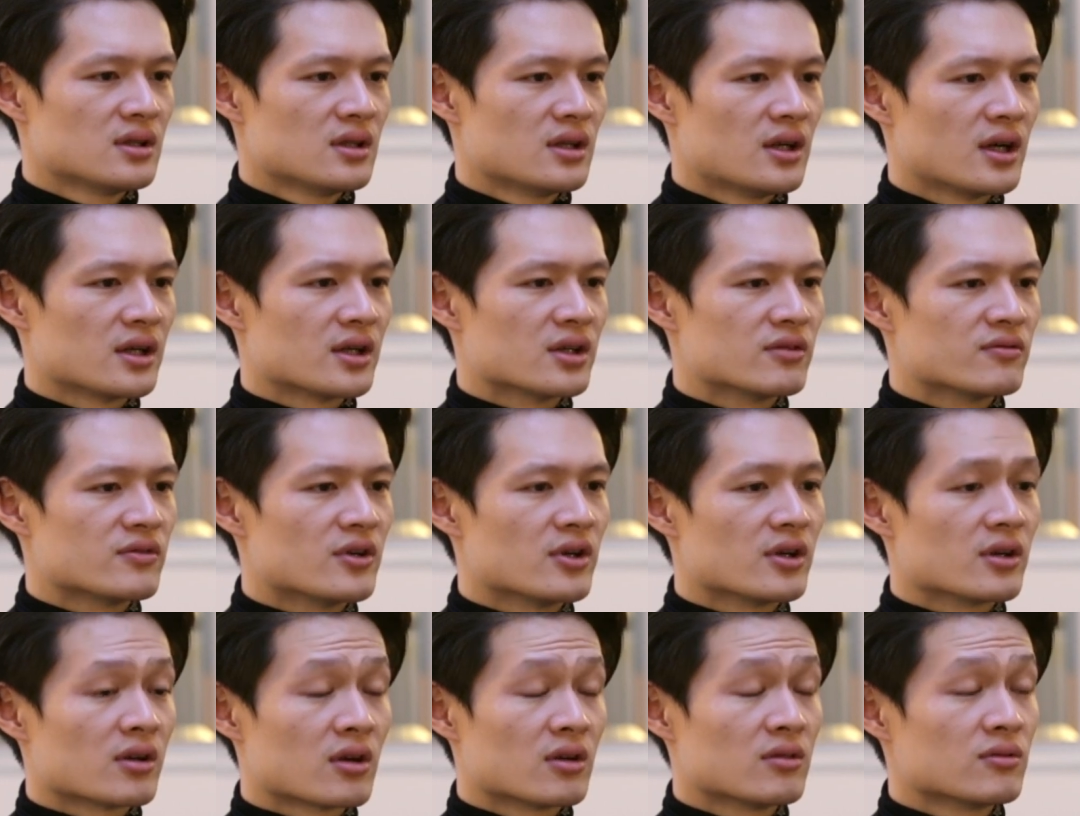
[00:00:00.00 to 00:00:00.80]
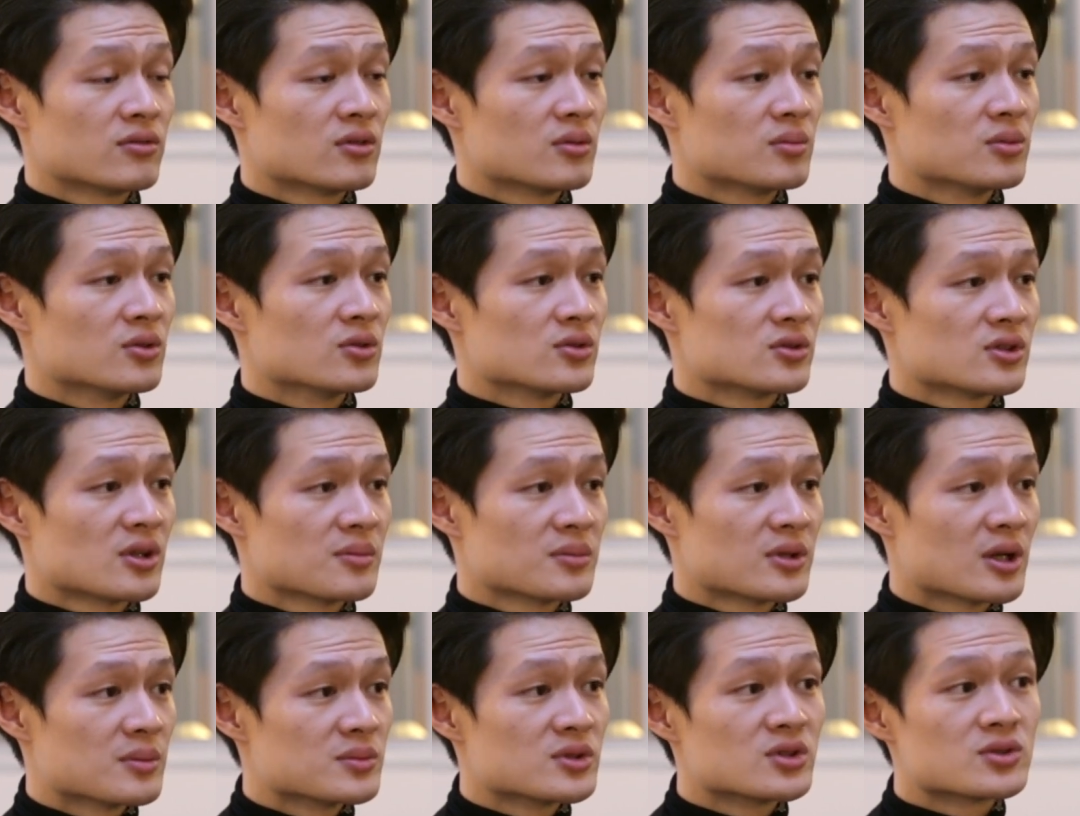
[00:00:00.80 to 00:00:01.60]
I get very uncomfortable.
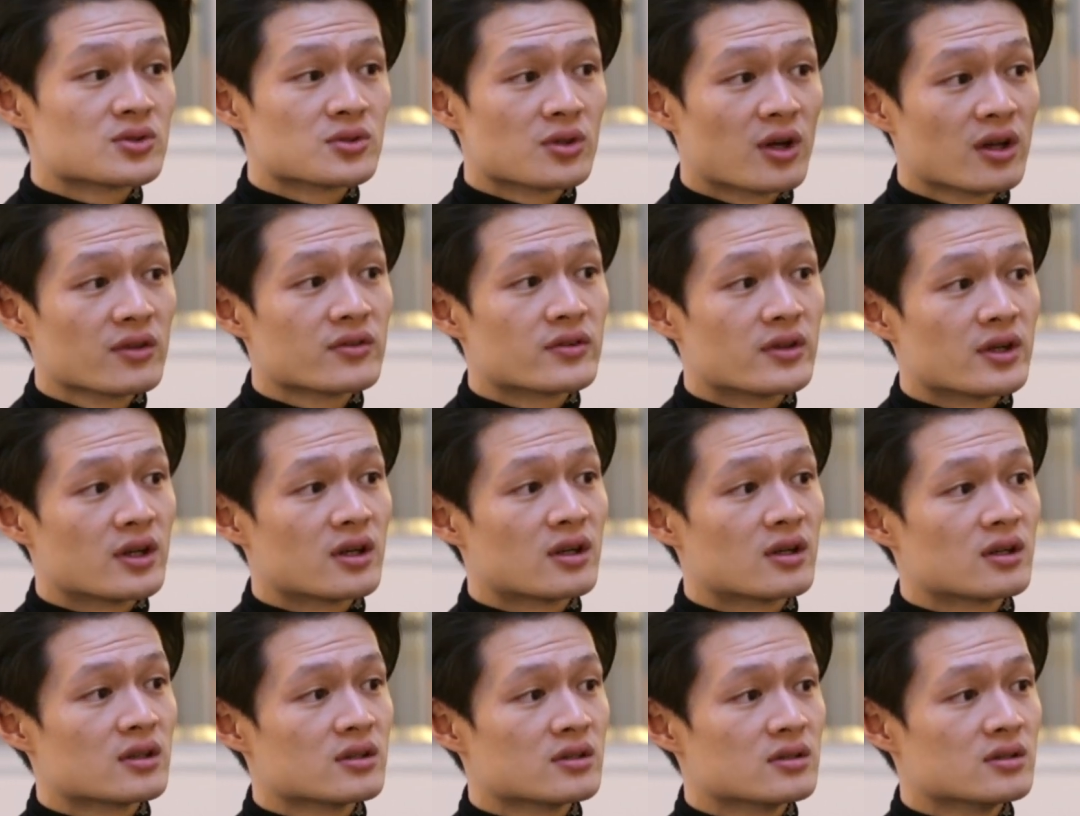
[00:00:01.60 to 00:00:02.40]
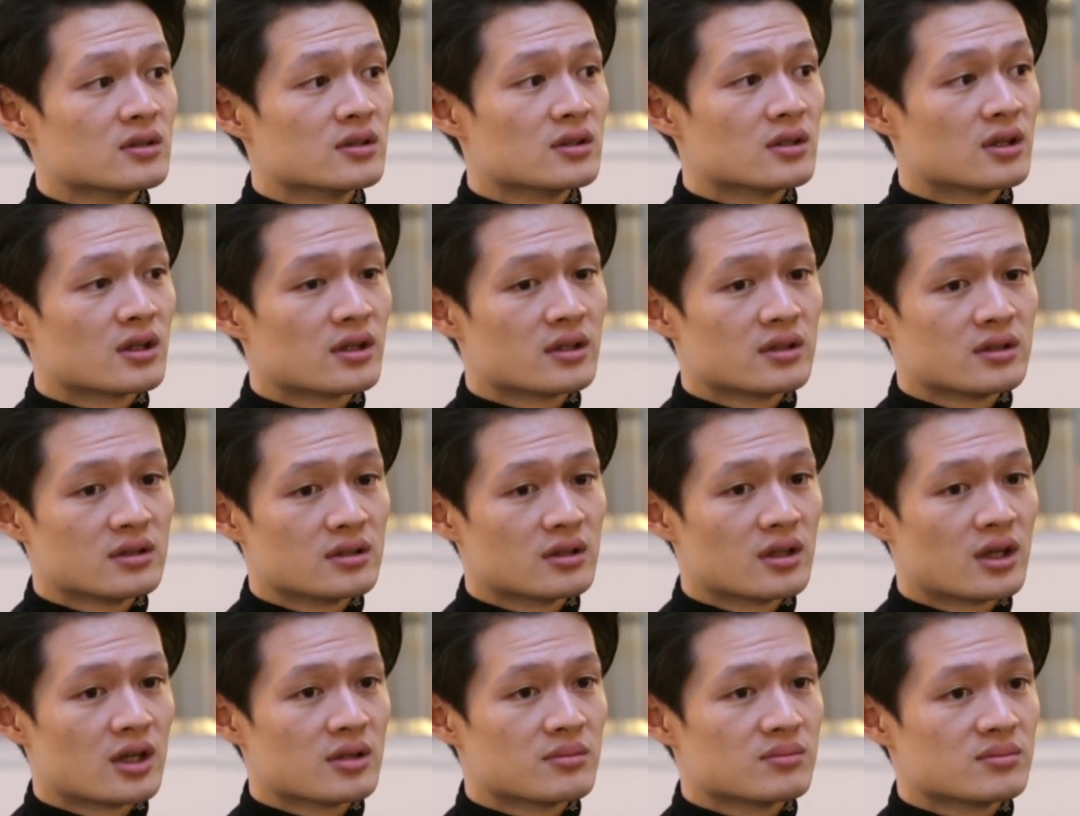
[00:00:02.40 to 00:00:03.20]
Sometimes it's not there, then I
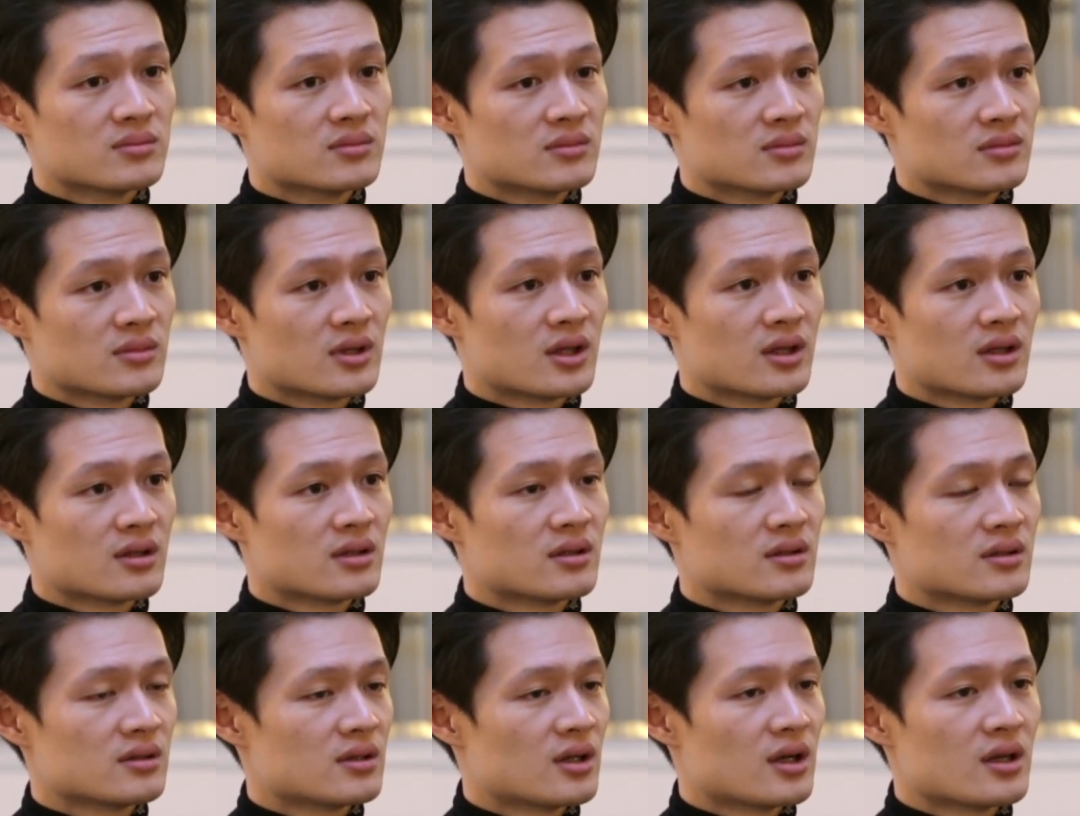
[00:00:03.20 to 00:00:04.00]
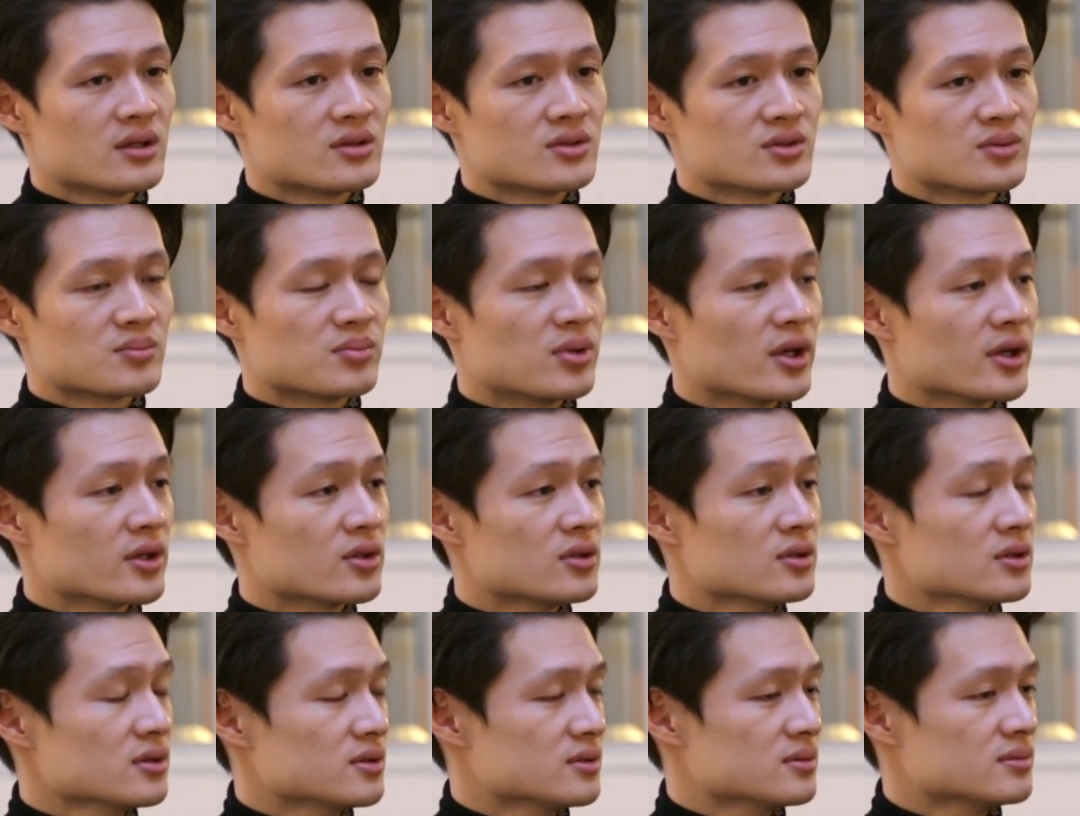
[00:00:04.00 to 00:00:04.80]
just play
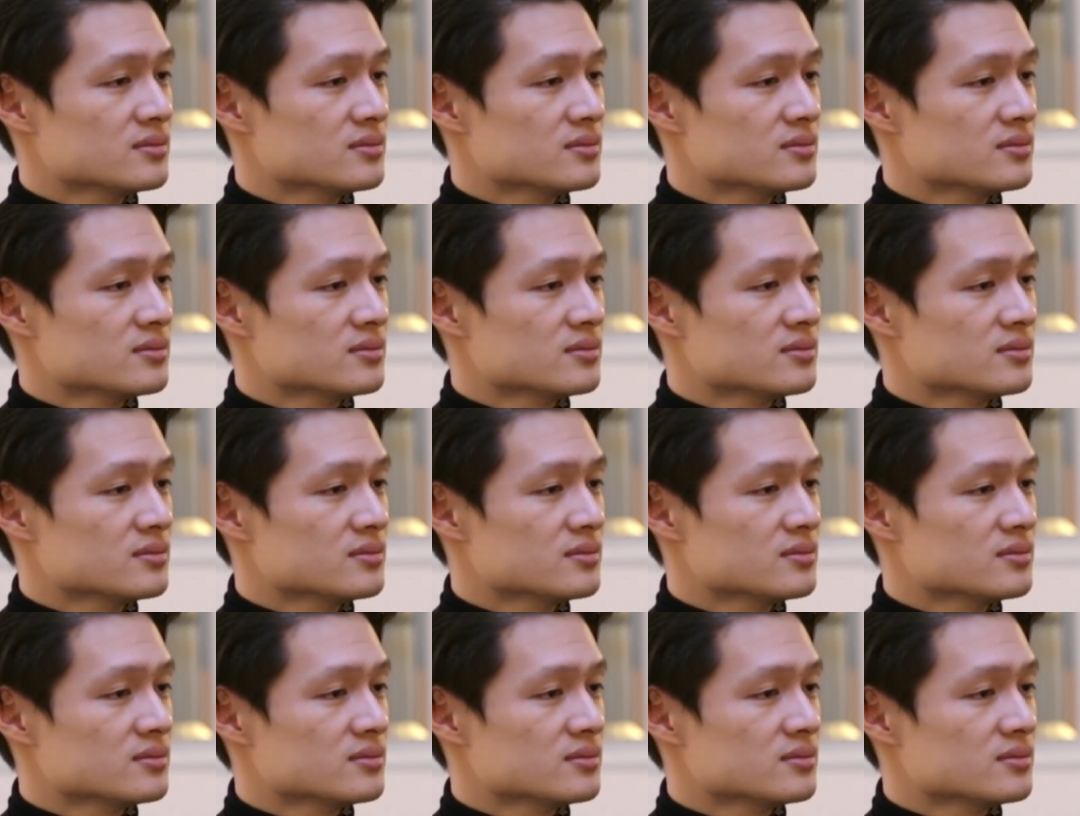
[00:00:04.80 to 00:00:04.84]
good,